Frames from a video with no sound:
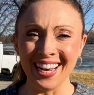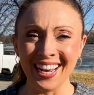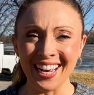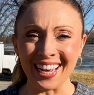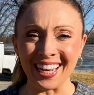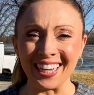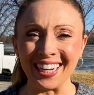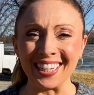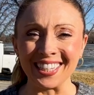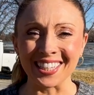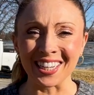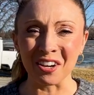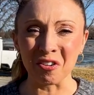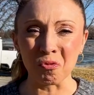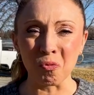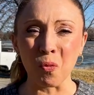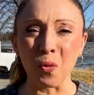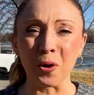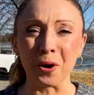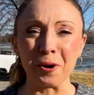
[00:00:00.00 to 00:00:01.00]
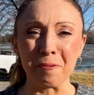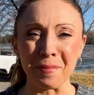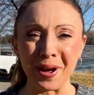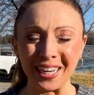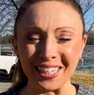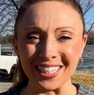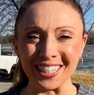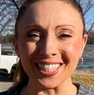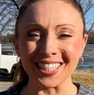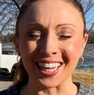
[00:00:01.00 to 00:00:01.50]
It is a warm
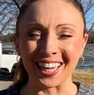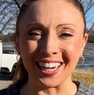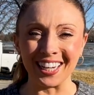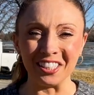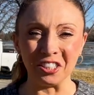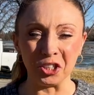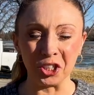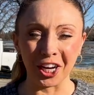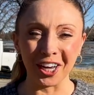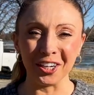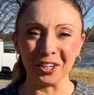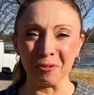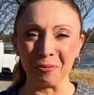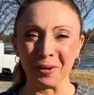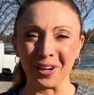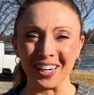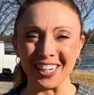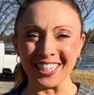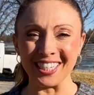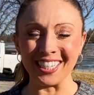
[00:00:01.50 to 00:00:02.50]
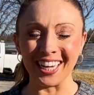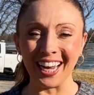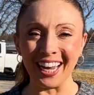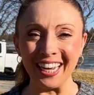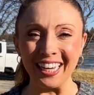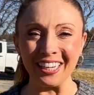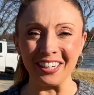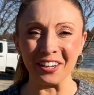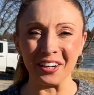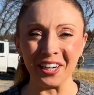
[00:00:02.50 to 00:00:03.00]
and sunny January day
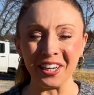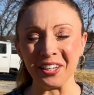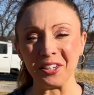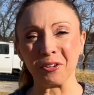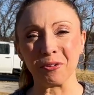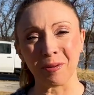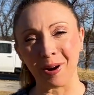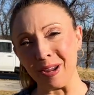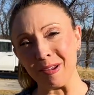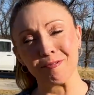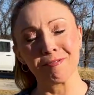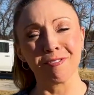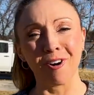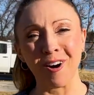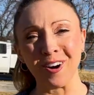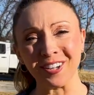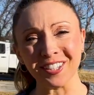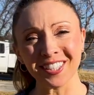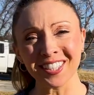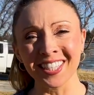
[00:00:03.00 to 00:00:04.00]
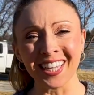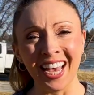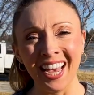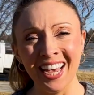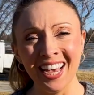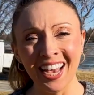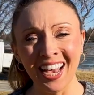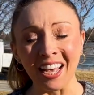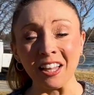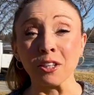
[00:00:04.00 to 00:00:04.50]
here in Great Falls.
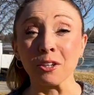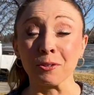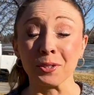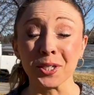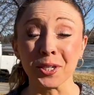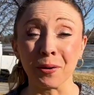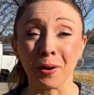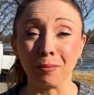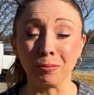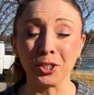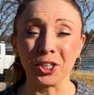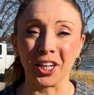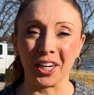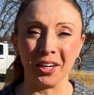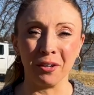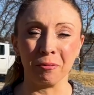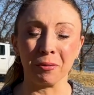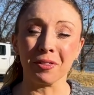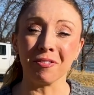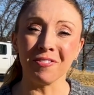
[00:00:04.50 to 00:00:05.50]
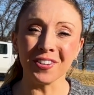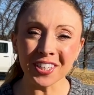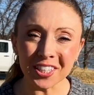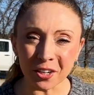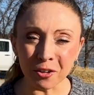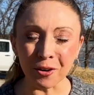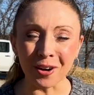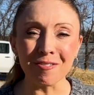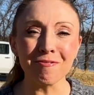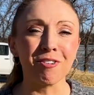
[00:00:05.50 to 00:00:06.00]
Hello to you, I'm Shannon with Visit
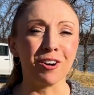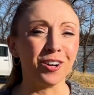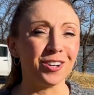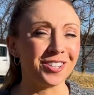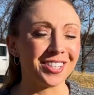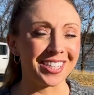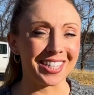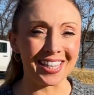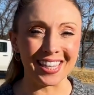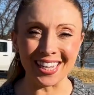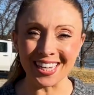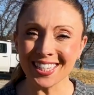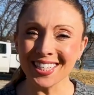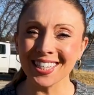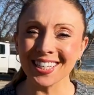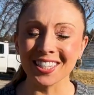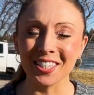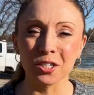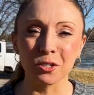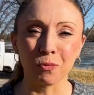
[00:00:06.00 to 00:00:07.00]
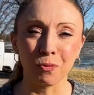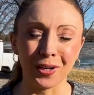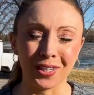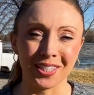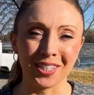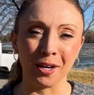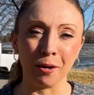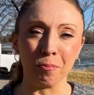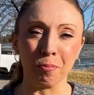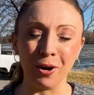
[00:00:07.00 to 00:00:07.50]
Great Falls. This is What's
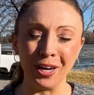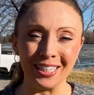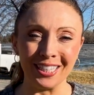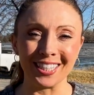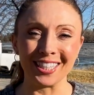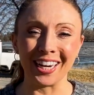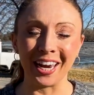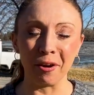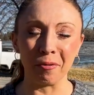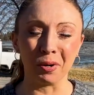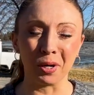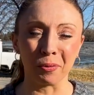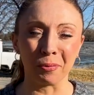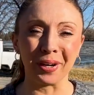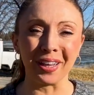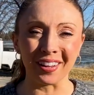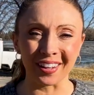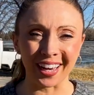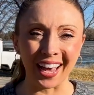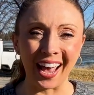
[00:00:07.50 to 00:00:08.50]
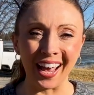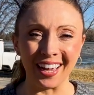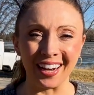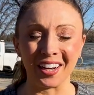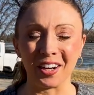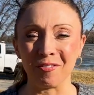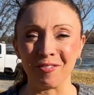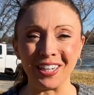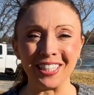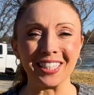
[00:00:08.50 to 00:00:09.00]
Up Wednesday, where we look ahead
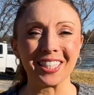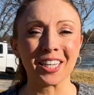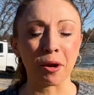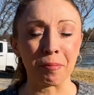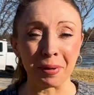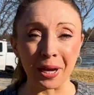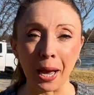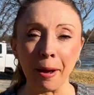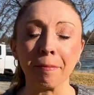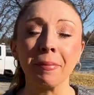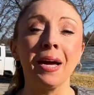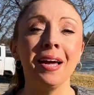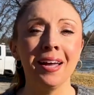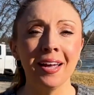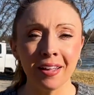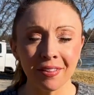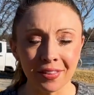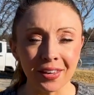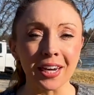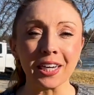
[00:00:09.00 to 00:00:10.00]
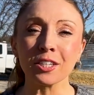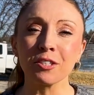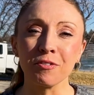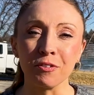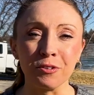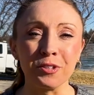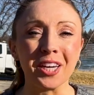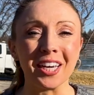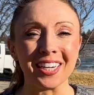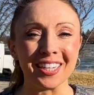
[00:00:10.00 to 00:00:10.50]
at events coming up in the next few
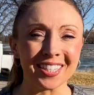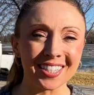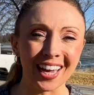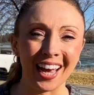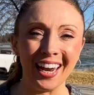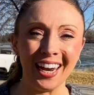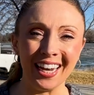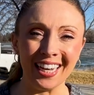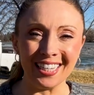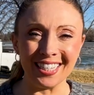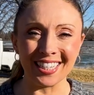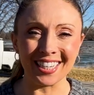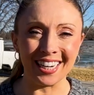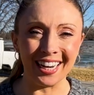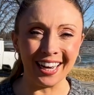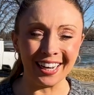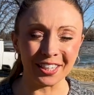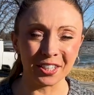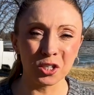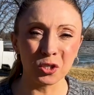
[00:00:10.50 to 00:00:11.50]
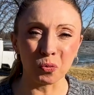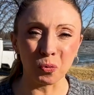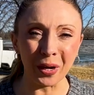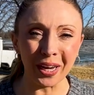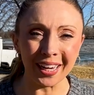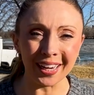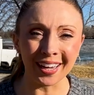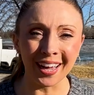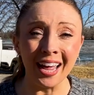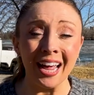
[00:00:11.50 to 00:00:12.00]
days and into next
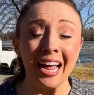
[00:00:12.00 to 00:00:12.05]
week.